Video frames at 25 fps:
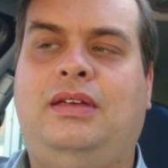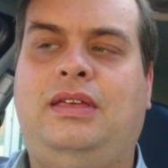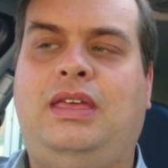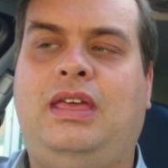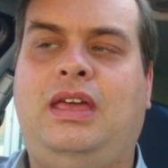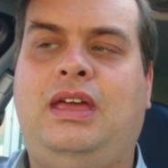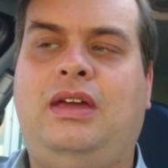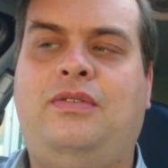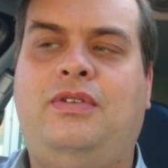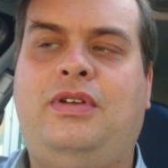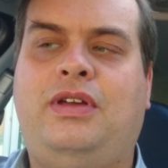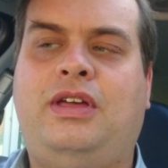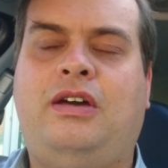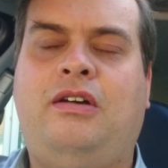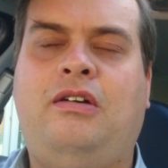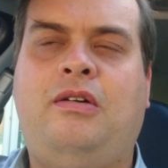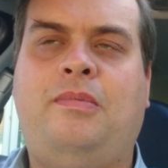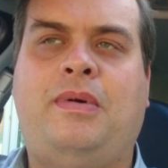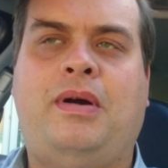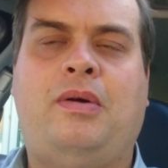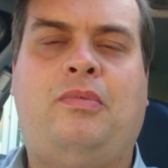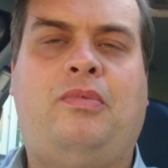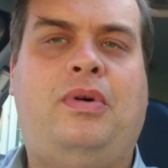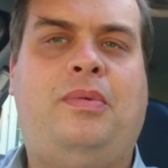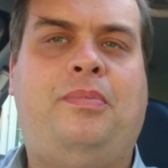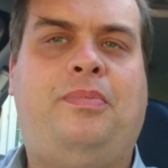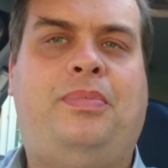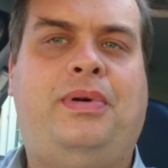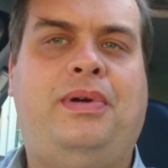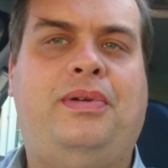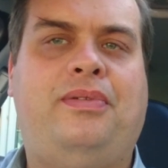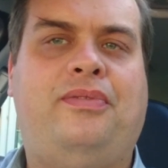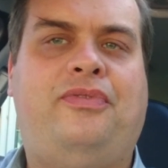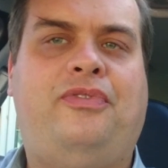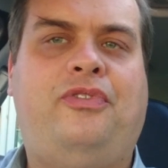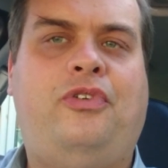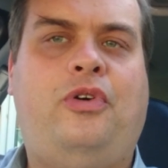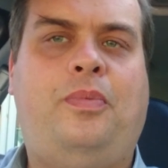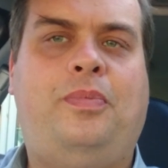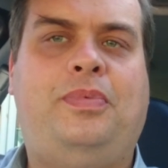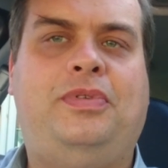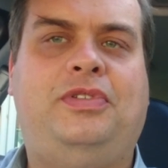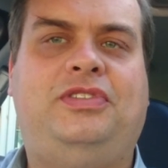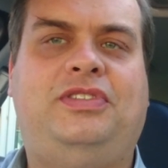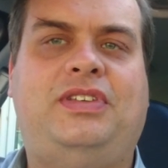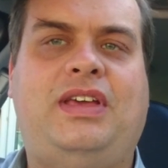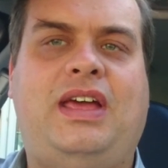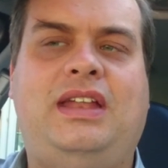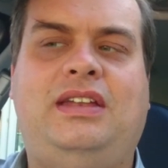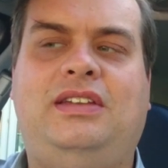a year ago about
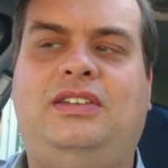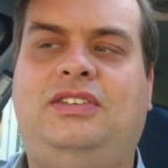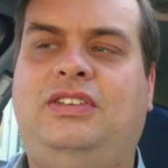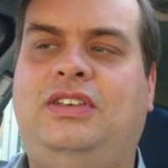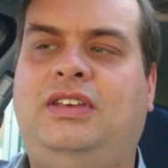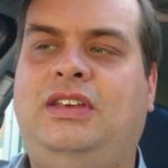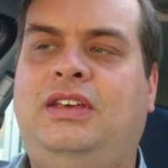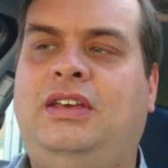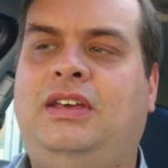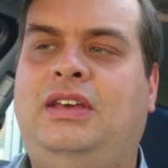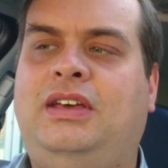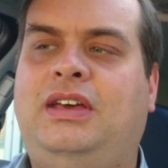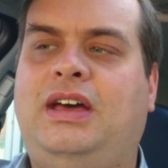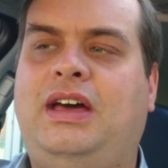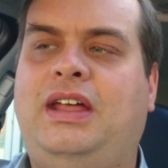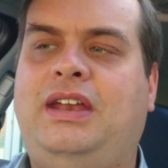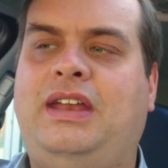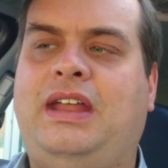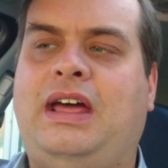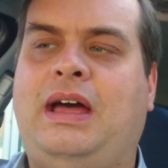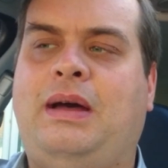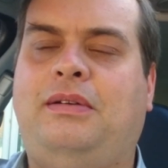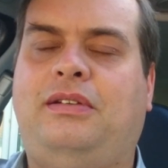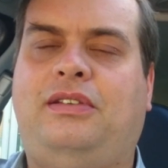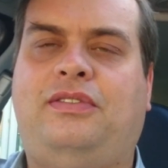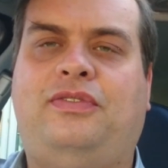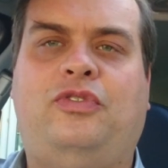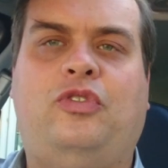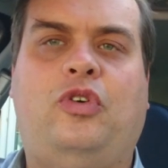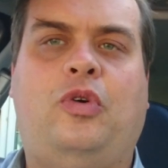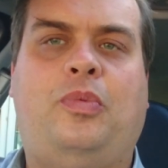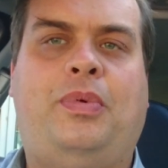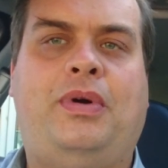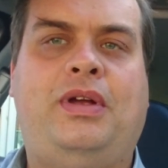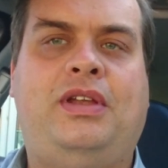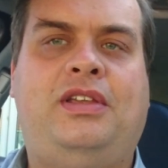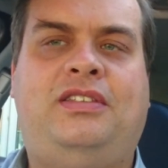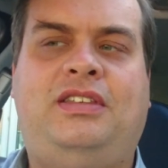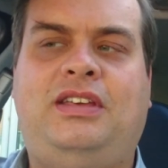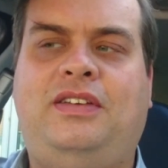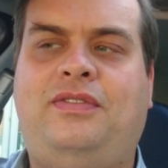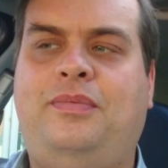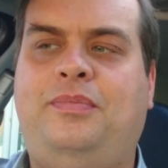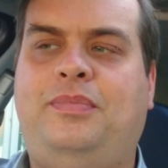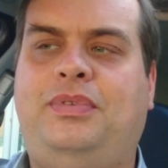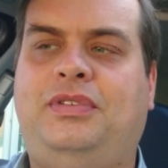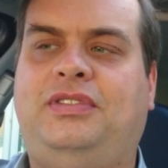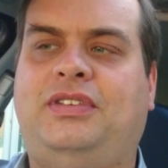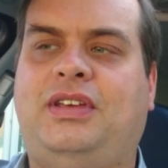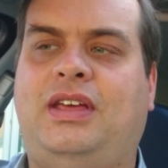1.4%, and now it's
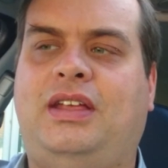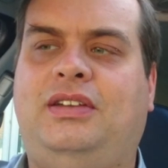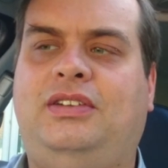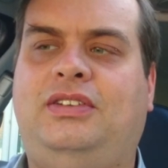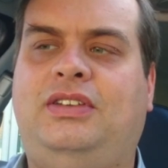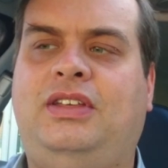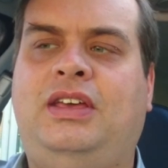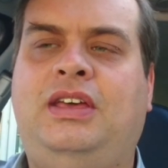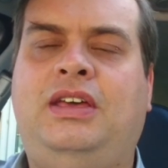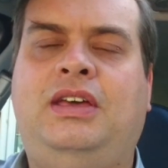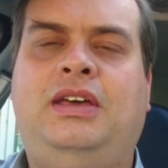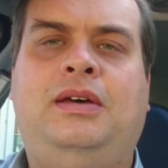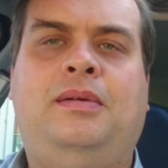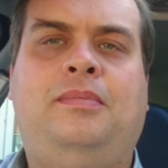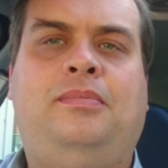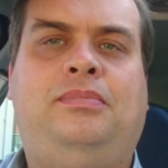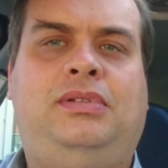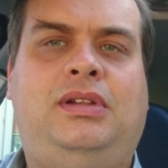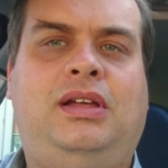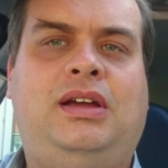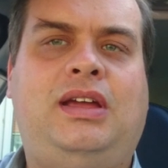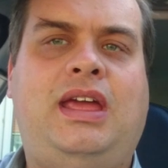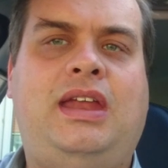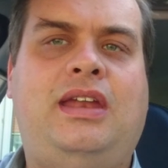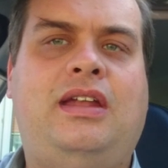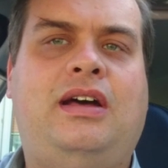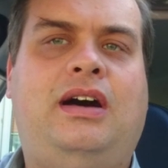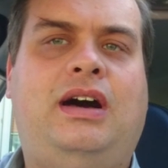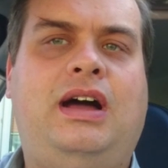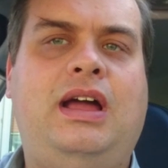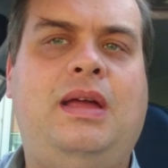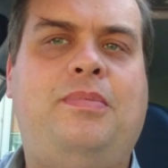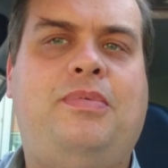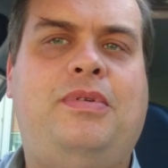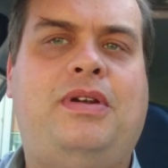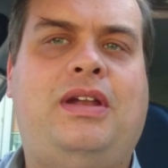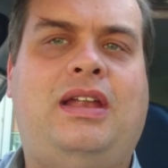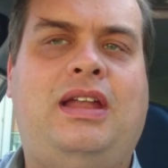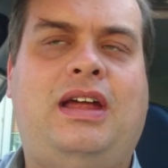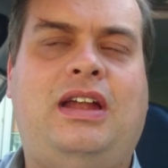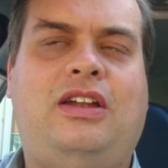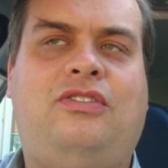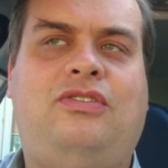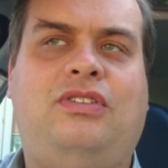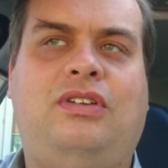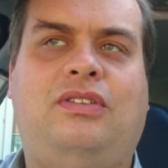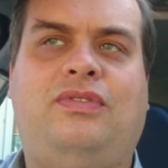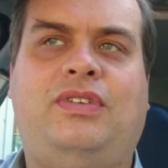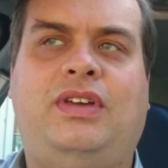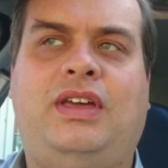4.7%. Plug-in hybrid
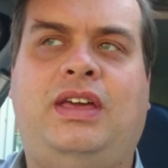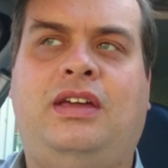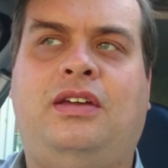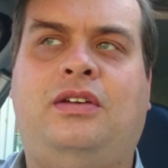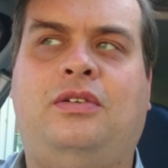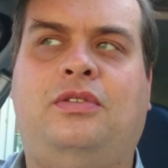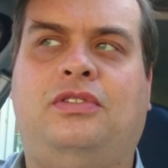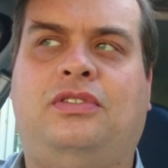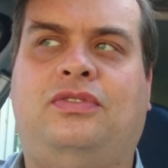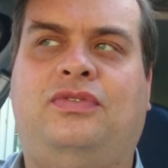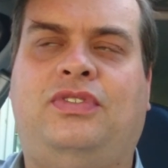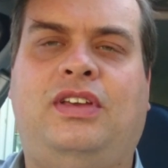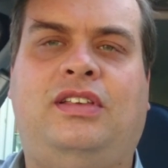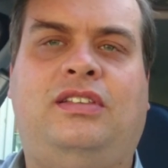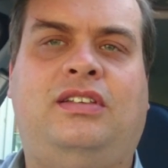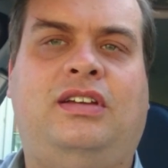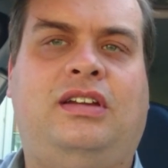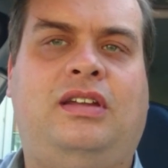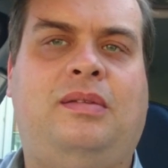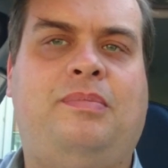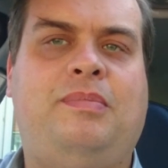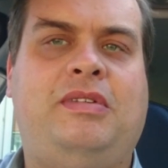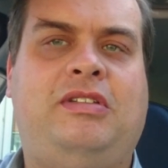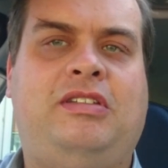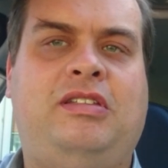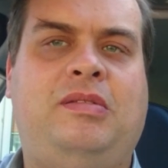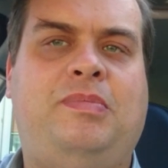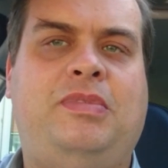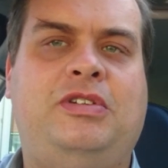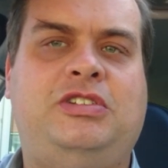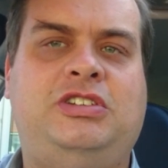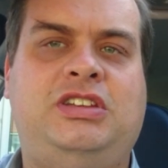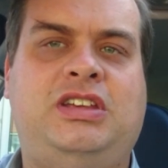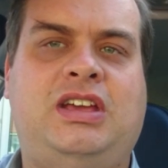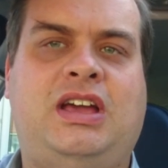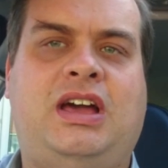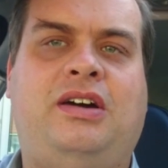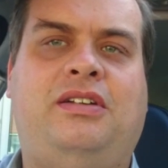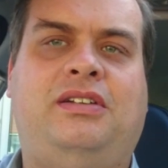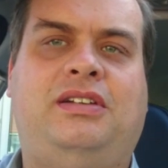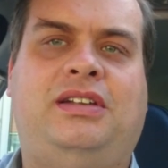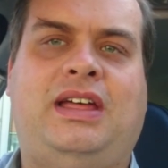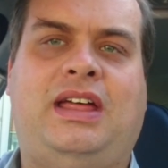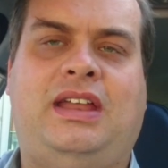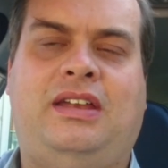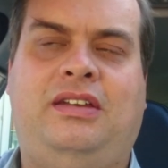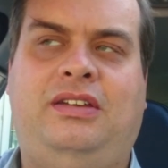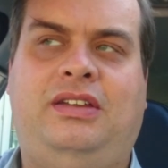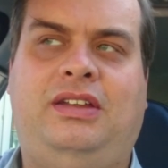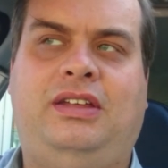electric vehicles, things like the Mitsubishi
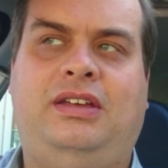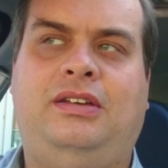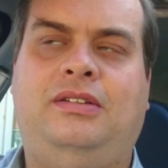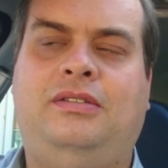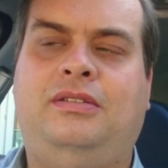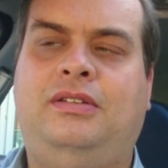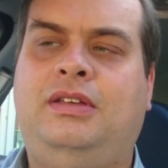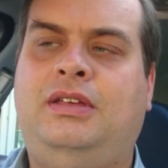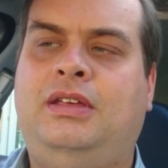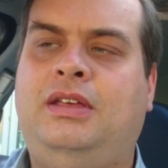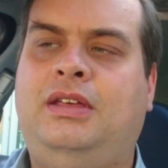Outlander,